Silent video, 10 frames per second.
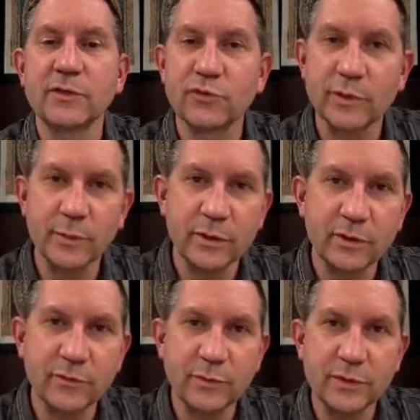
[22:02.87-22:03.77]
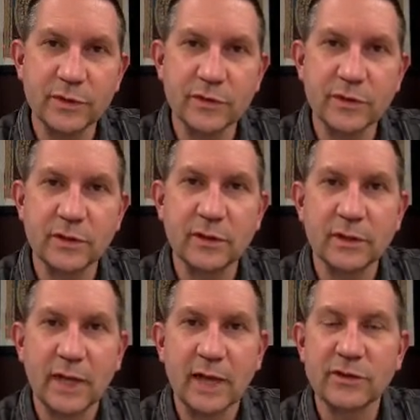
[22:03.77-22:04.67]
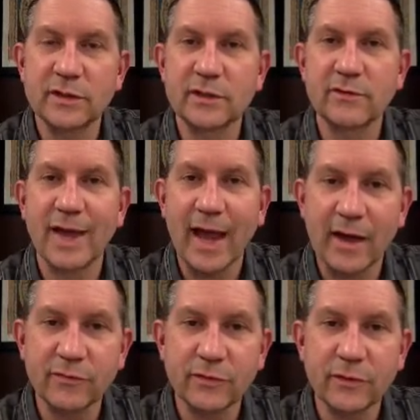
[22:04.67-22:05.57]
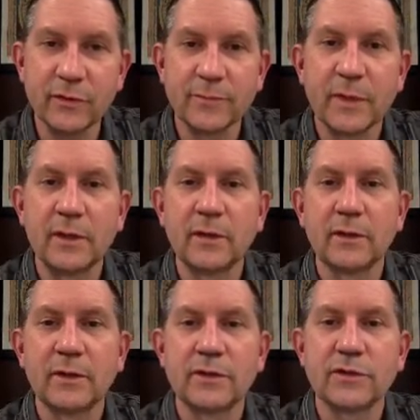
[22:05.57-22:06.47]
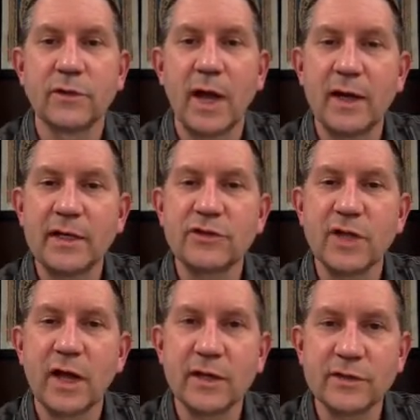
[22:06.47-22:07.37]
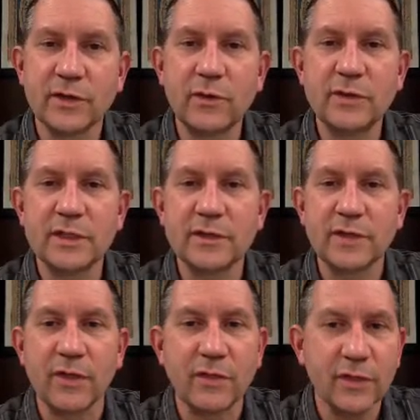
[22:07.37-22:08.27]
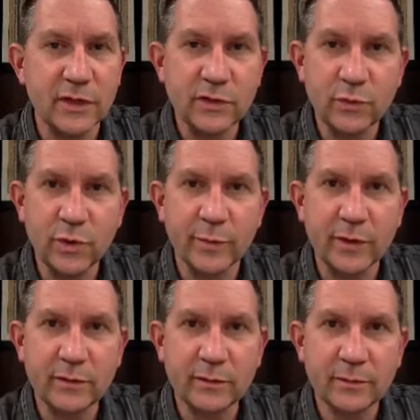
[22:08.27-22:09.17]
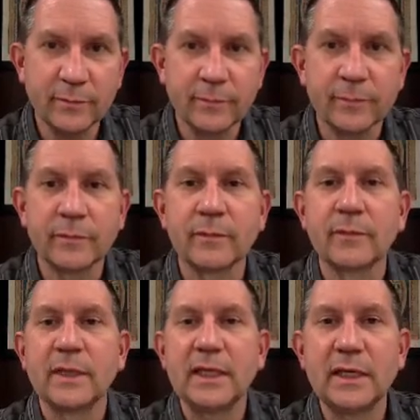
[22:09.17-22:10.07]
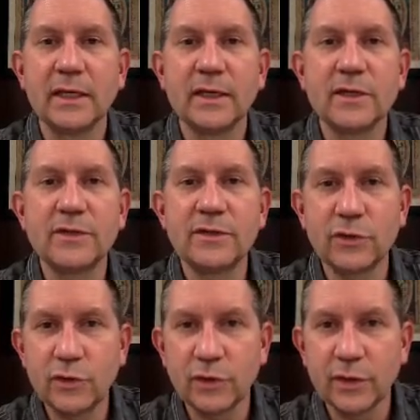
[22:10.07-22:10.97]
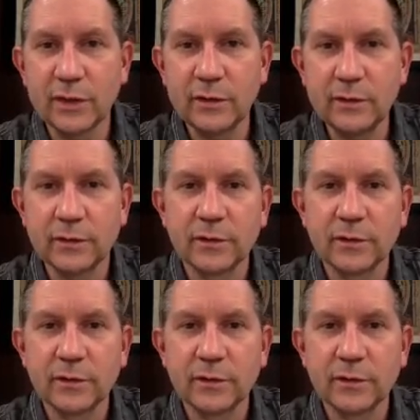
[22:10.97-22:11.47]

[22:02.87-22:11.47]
attributive position adjective after. So ha'isha hazot is this woman, is good,